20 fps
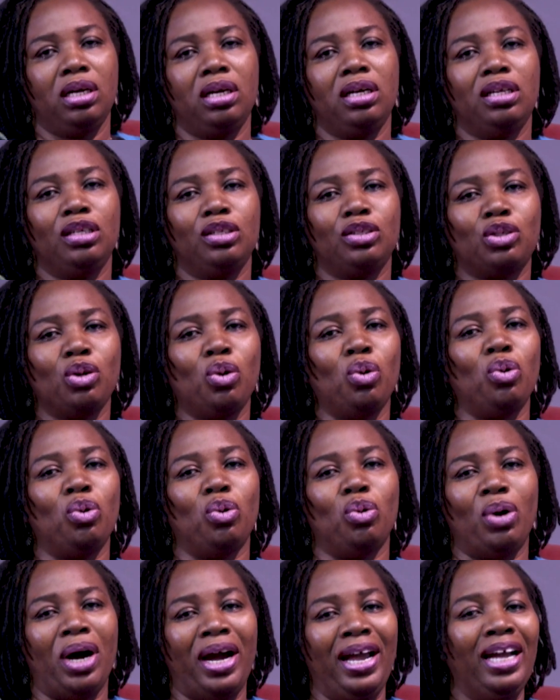
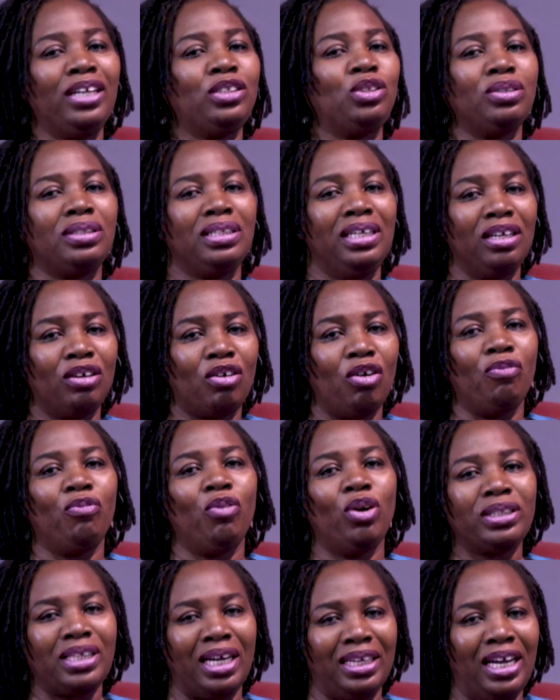So I had to think of
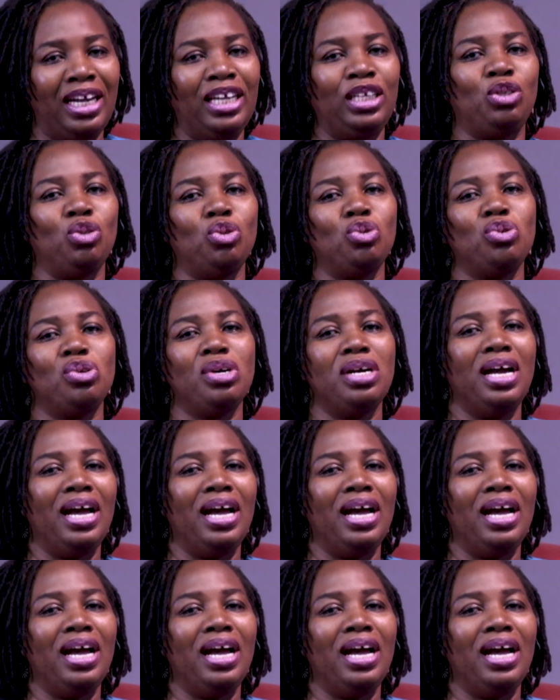what can I do.